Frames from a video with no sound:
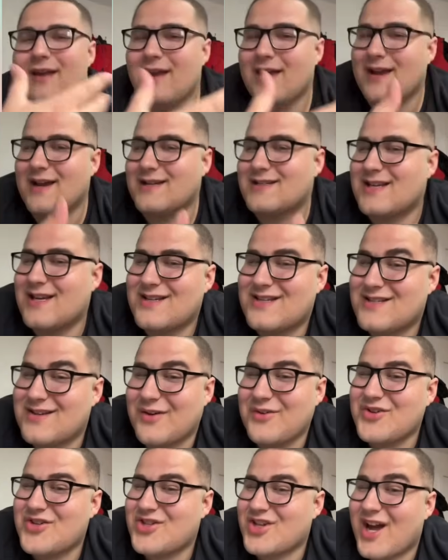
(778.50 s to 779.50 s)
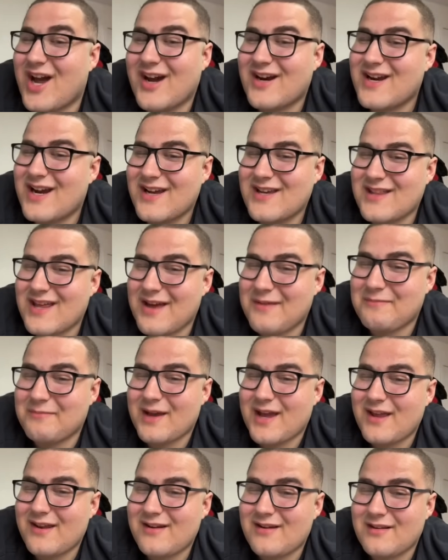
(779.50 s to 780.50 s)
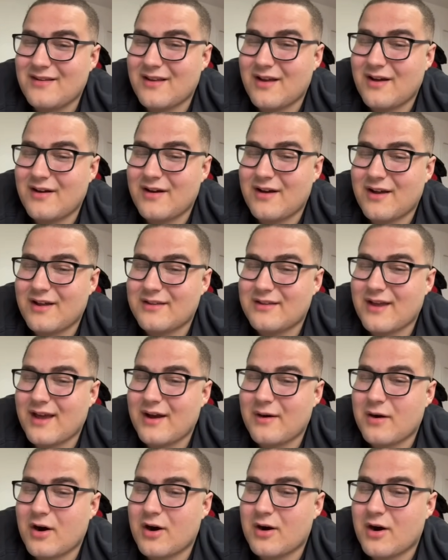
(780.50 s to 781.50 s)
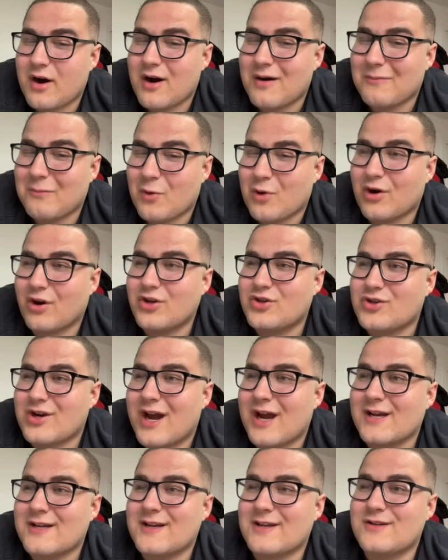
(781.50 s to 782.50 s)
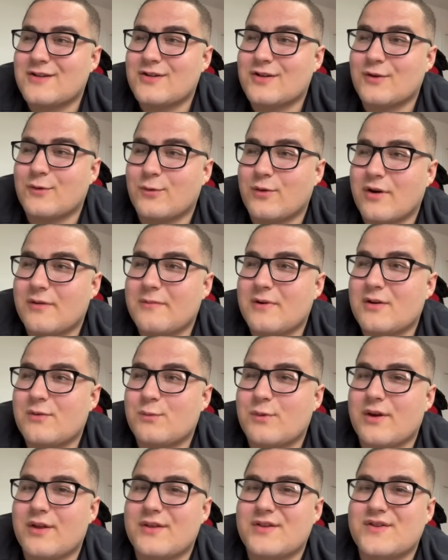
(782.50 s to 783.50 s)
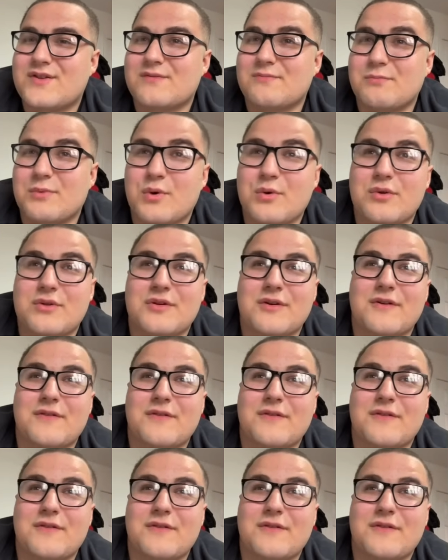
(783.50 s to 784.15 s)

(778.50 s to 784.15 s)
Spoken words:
is it so shocking that men that are more attracted to women with smoother